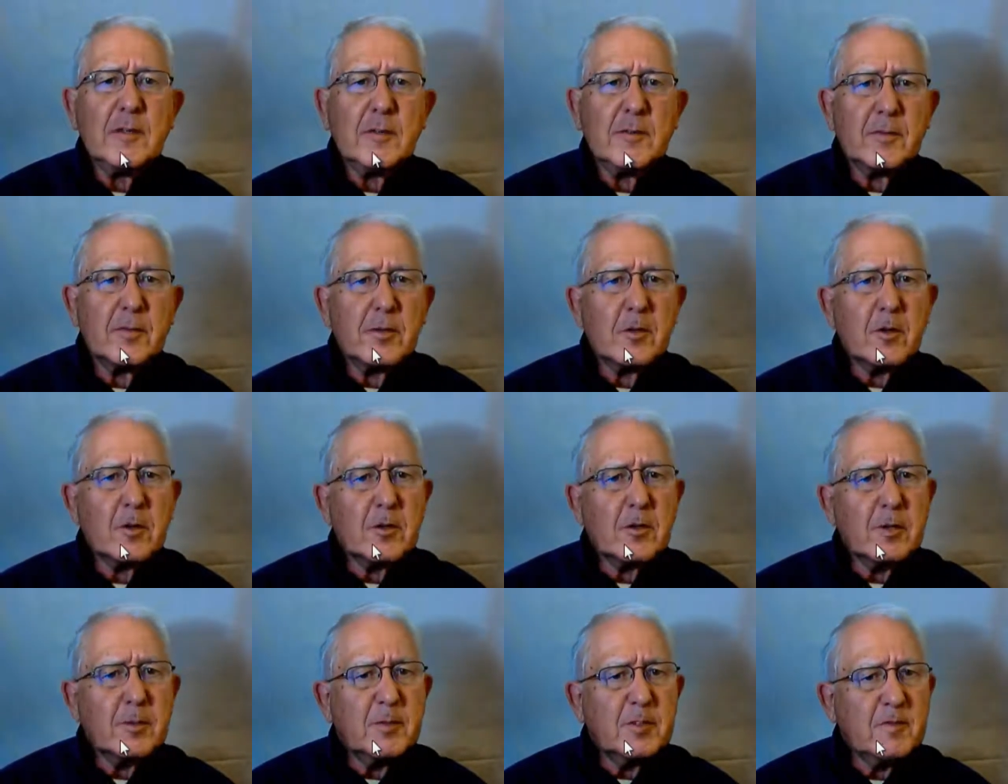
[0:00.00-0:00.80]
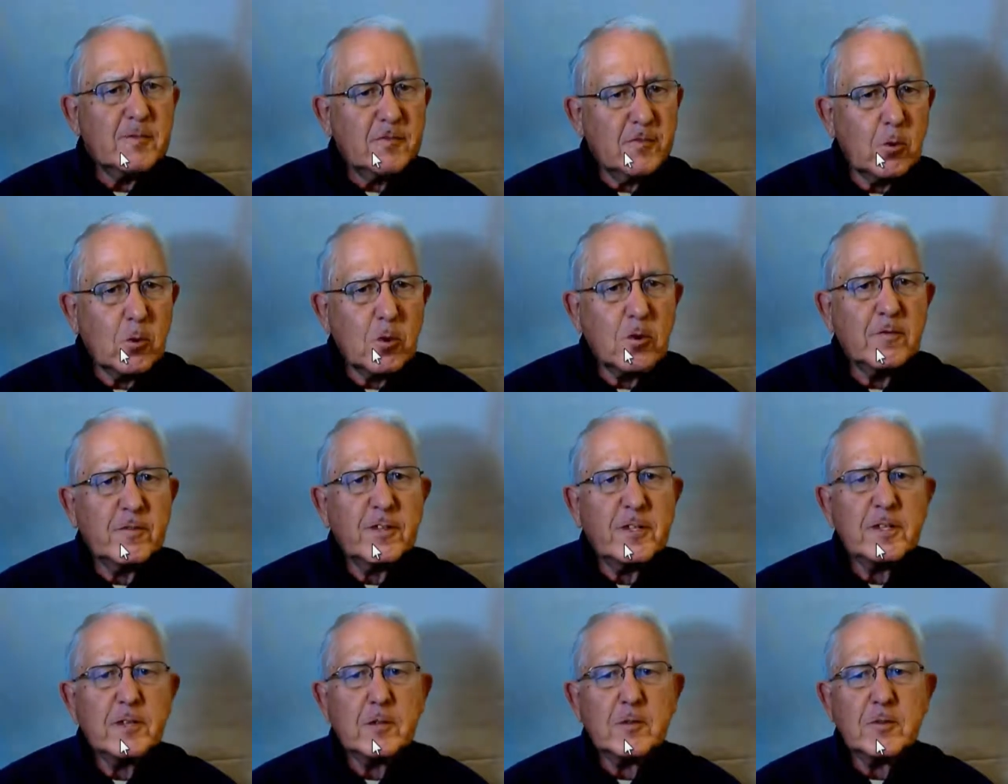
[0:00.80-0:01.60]
There are going to be 4
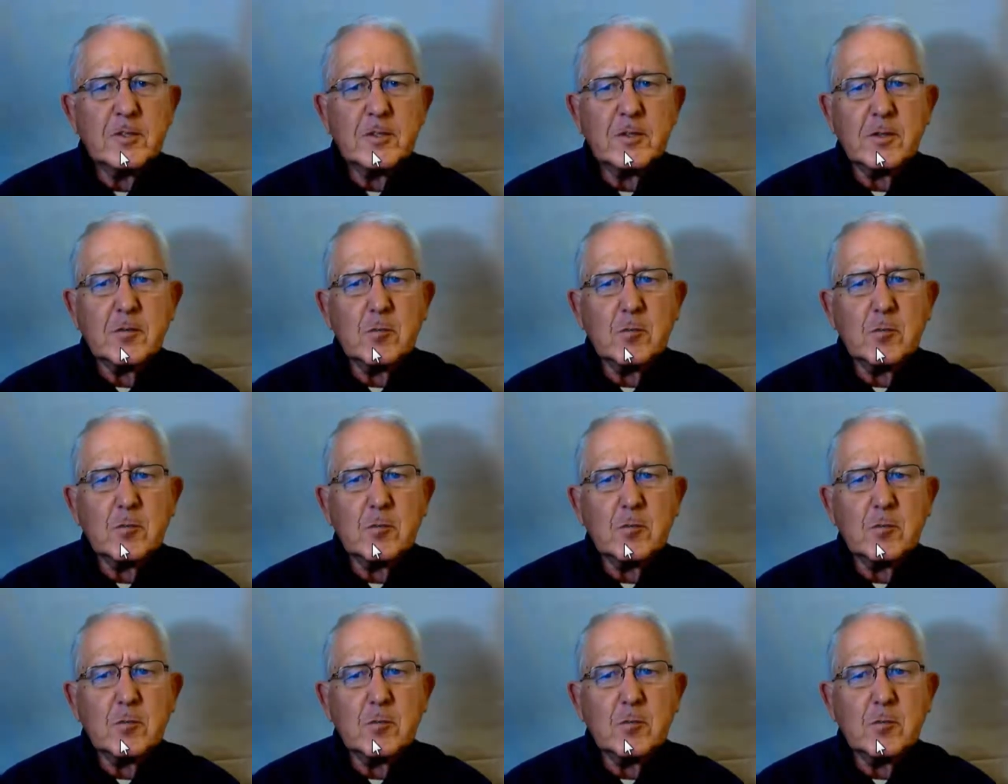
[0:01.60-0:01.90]
videos here.